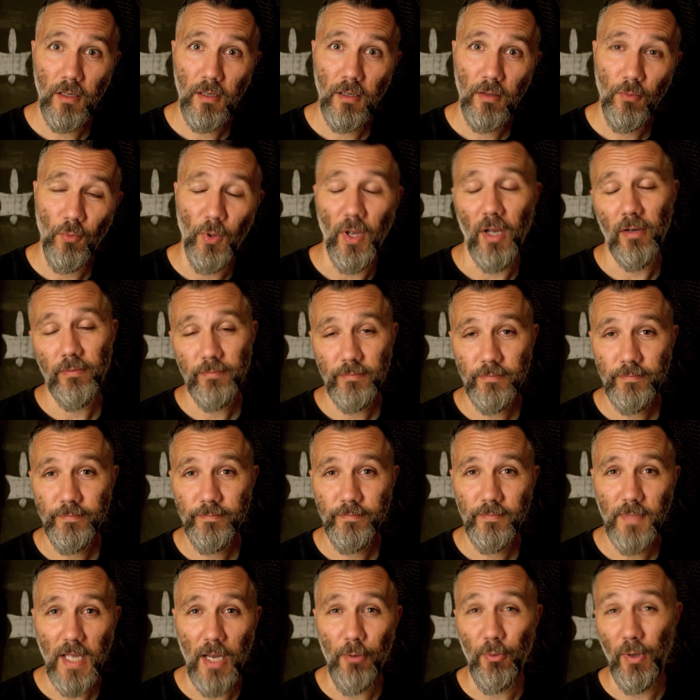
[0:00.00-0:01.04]
Well,
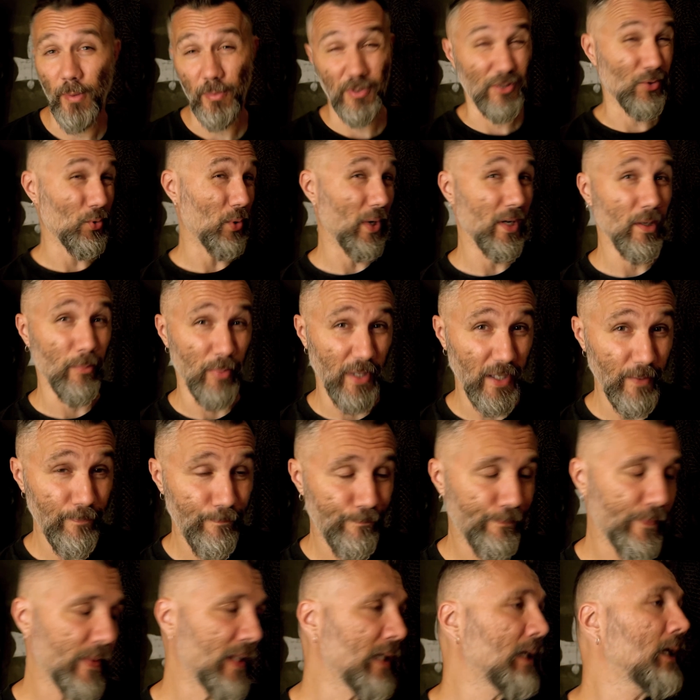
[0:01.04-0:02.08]
I rambled quite a bit.
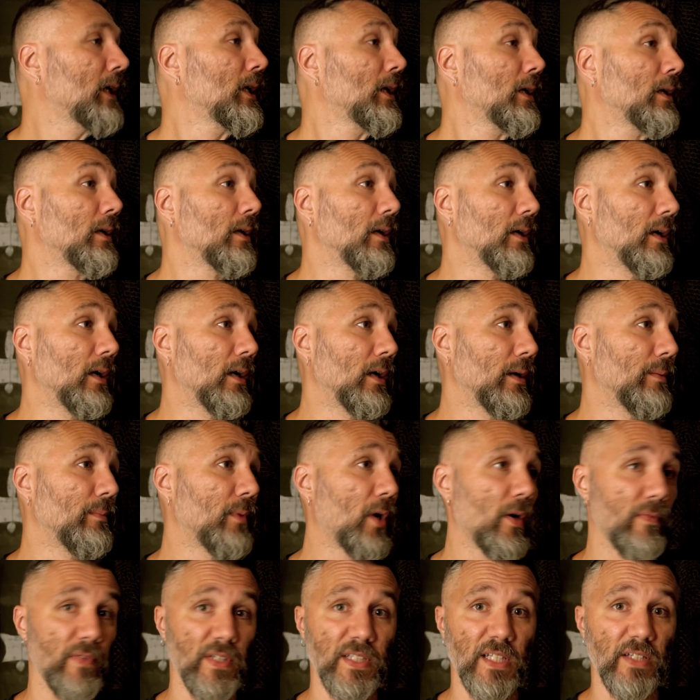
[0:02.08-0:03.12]

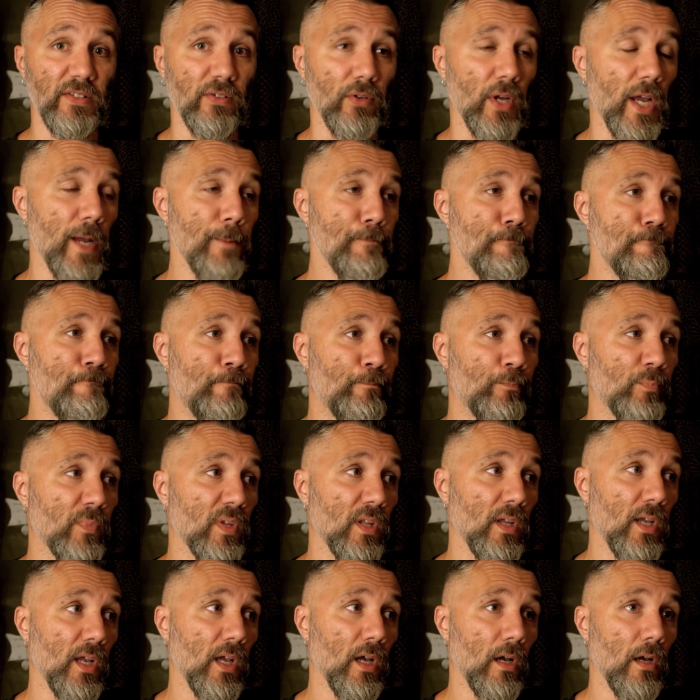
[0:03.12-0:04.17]
Hopefully that's okay.
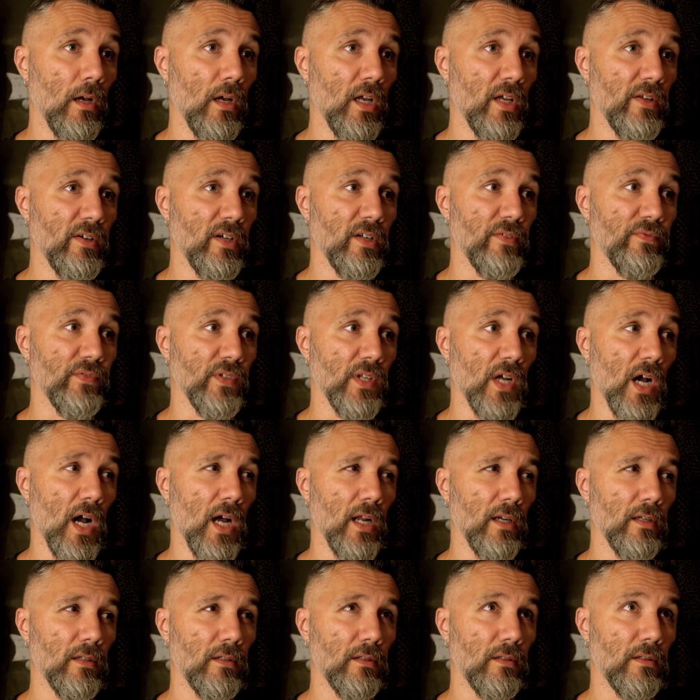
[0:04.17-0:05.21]
And if
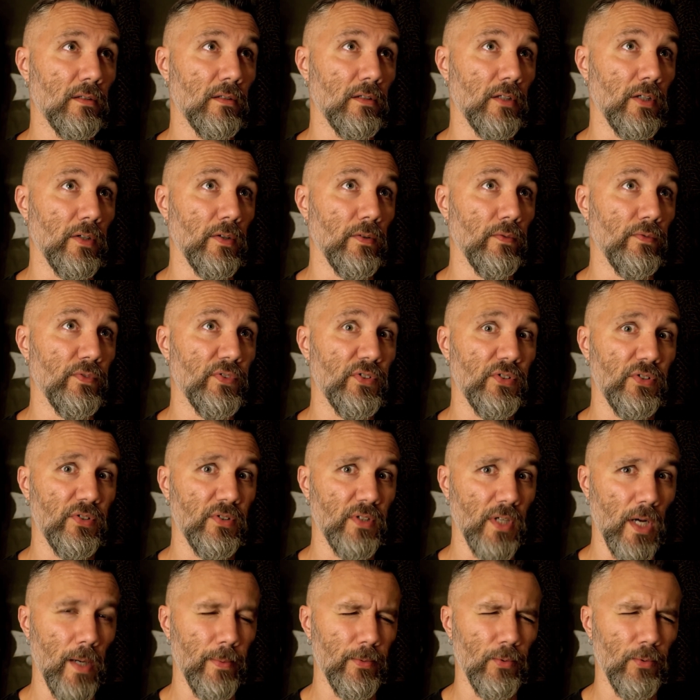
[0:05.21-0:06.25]
not, you stopped